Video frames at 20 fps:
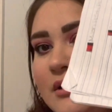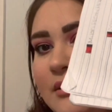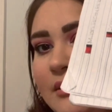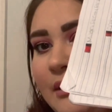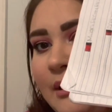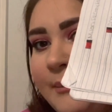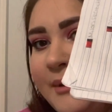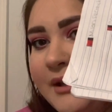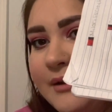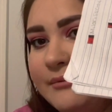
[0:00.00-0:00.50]

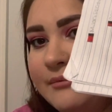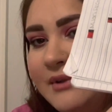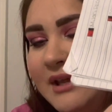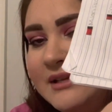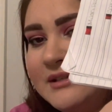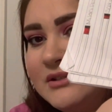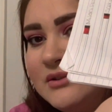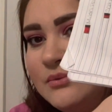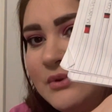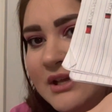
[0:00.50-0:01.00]
I mean,
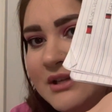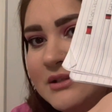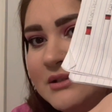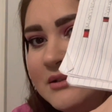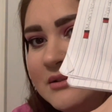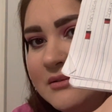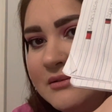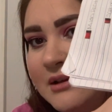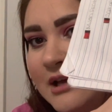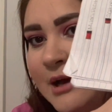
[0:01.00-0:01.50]

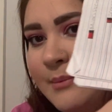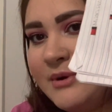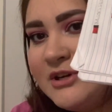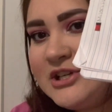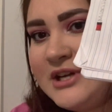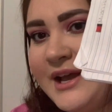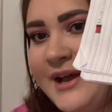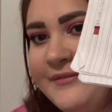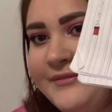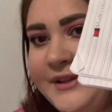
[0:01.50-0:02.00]
that's how much
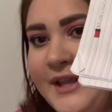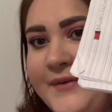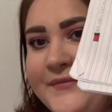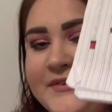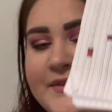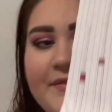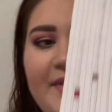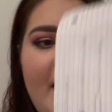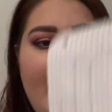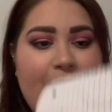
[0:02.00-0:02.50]
I have left
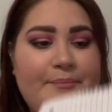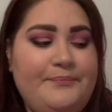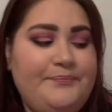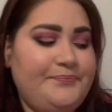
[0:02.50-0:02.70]
of that.